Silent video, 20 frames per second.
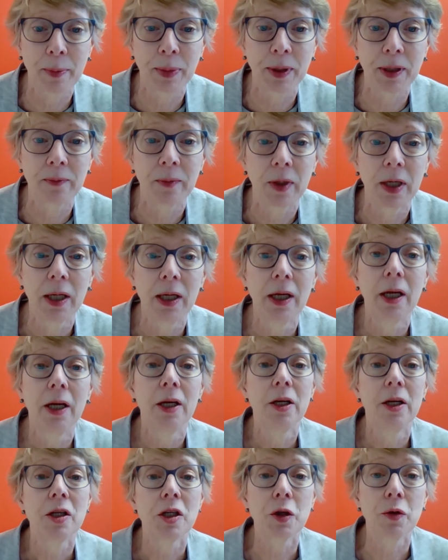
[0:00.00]
happen.
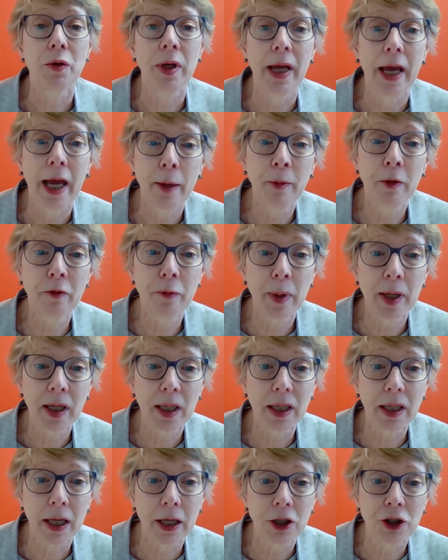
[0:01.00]
So the M of
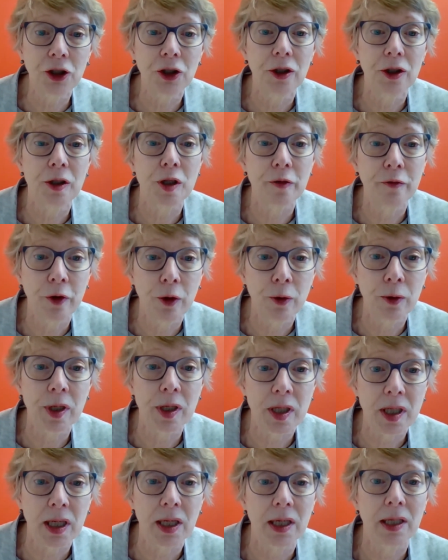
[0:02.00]
medication is
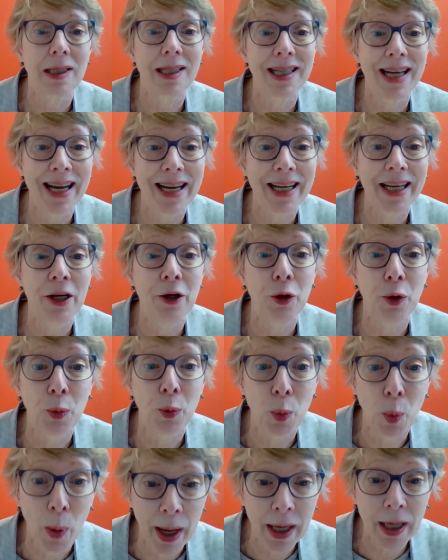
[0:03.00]
focused on taking
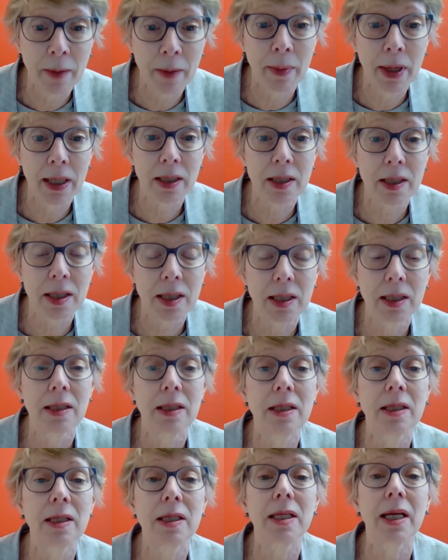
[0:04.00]
away
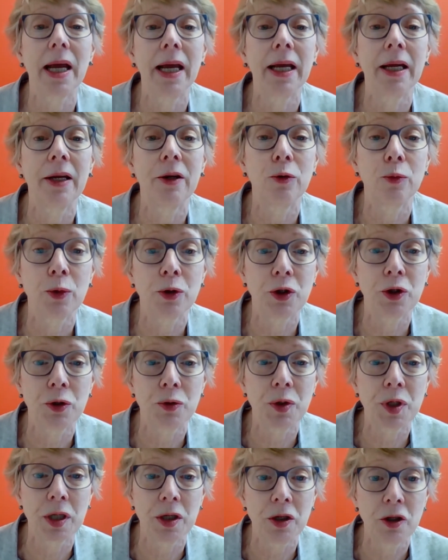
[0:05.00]
medicines and
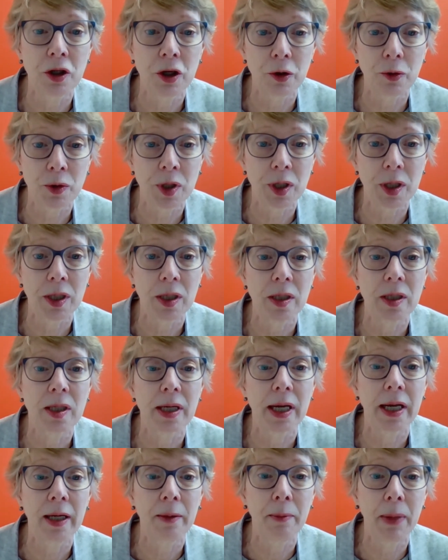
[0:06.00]
reducing
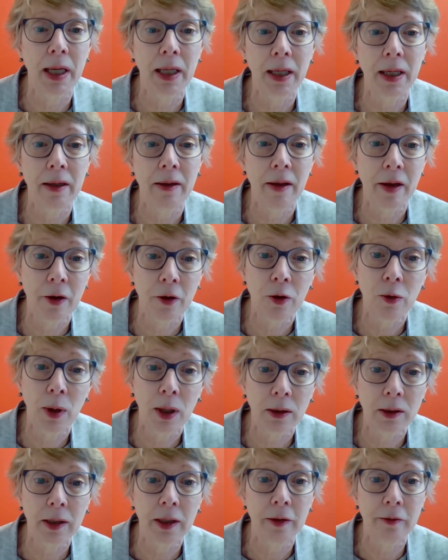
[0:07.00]
doses and making their
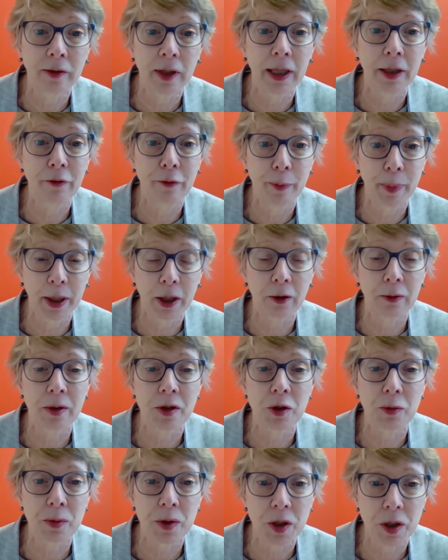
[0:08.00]
quality of life
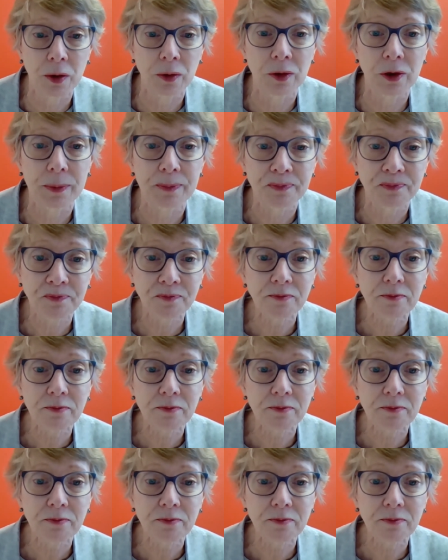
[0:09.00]
better as a result.